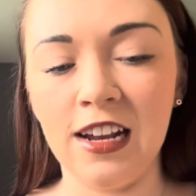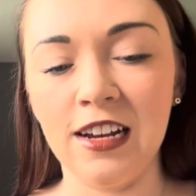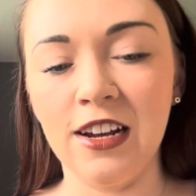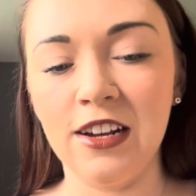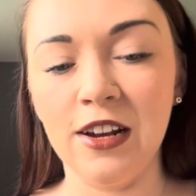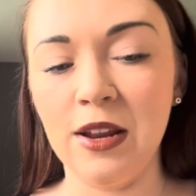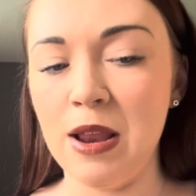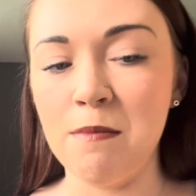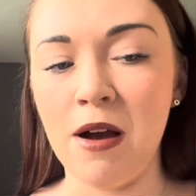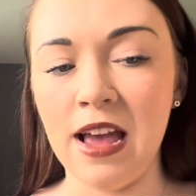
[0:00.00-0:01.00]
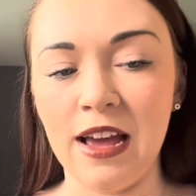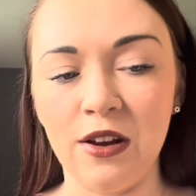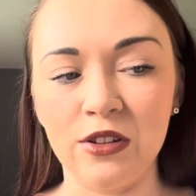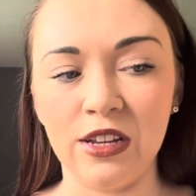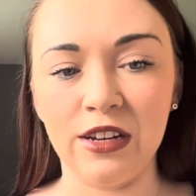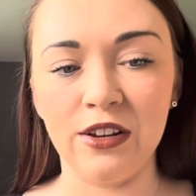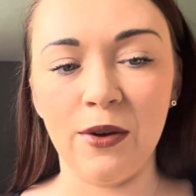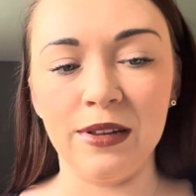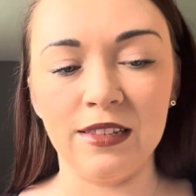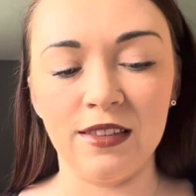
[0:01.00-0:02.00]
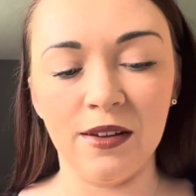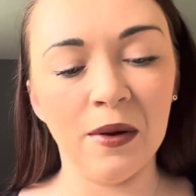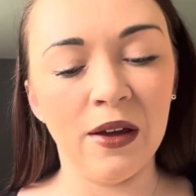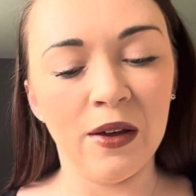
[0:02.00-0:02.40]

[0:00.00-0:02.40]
And in my head, I was like, no, it's the